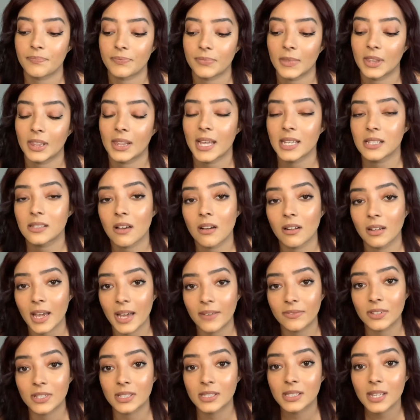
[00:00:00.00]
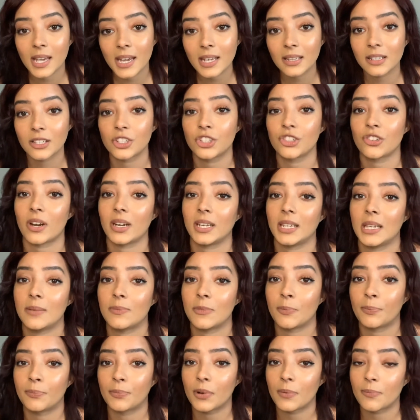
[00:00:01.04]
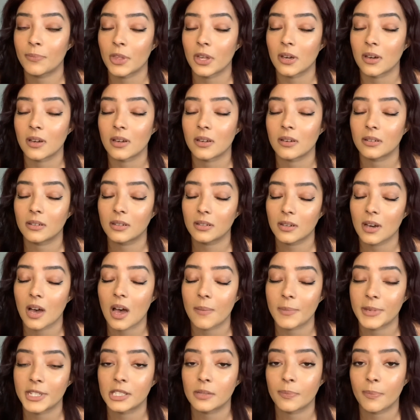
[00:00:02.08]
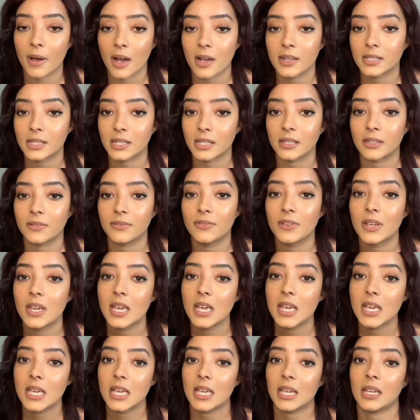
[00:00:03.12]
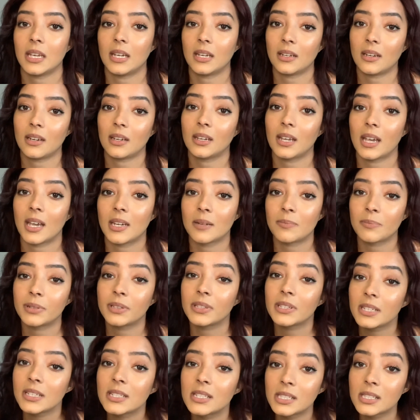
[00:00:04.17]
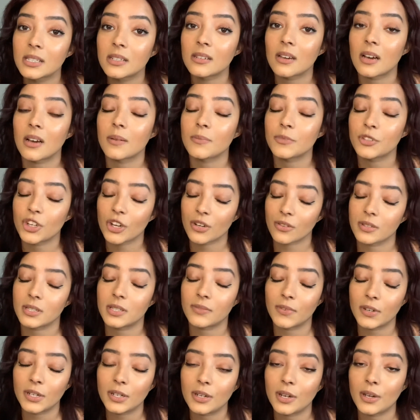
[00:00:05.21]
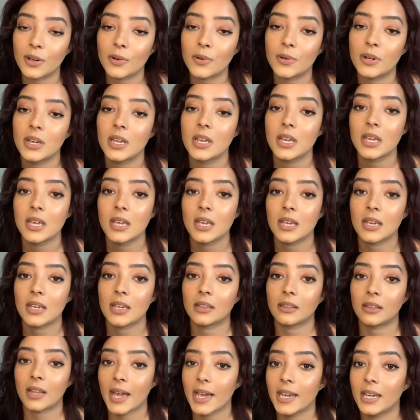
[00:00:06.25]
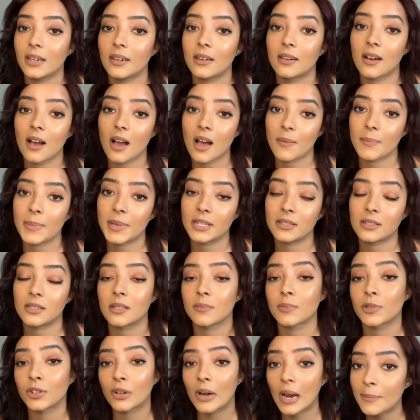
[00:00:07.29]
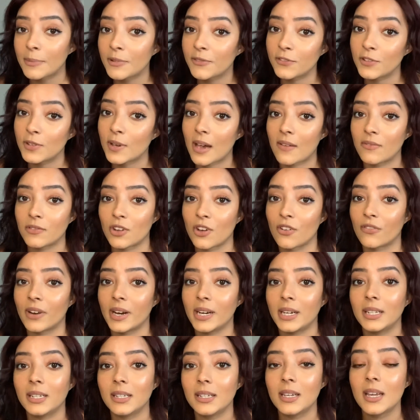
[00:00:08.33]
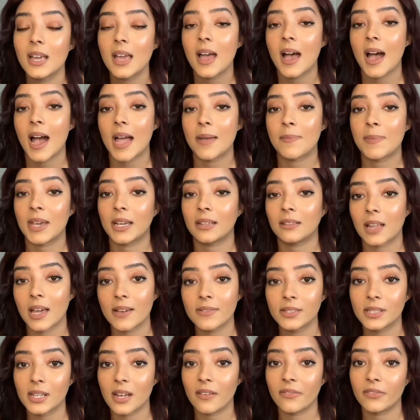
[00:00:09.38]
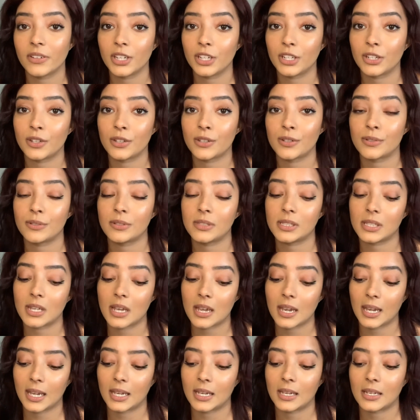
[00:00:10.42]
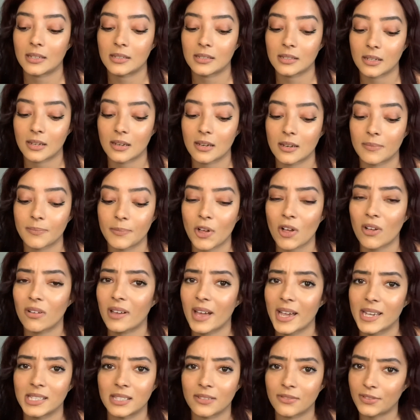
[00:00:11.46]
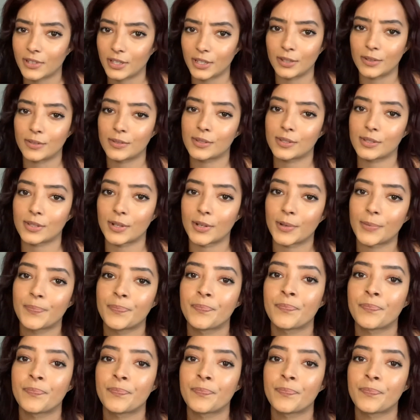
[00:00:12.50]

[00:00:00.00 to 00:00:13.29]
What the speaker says: that's all I have to say. Let's try to keep the comments positive. And again, please share this video, like, comment, subscribe if you haven't already. I make lifestyle videos and all kinds of videos, so